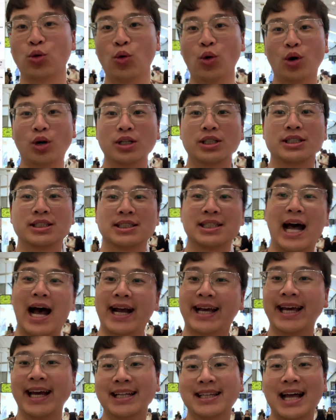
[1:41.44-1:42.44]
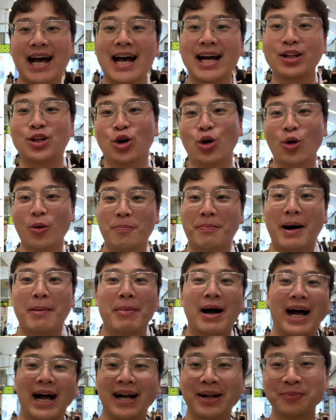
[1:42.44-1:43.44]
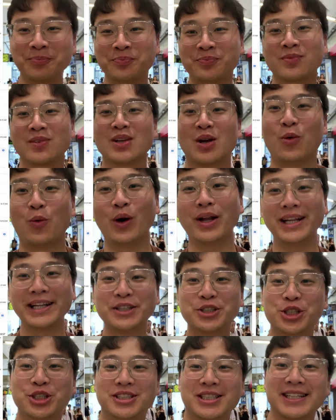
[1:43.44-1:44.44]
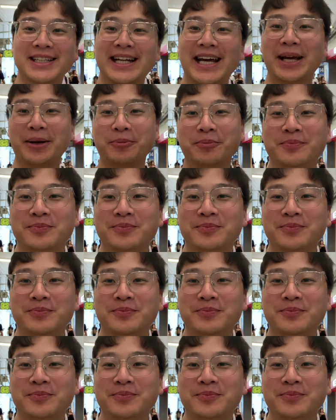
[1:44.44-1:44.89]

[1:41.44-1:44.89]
towards Takeda no Baba. What an interesting name.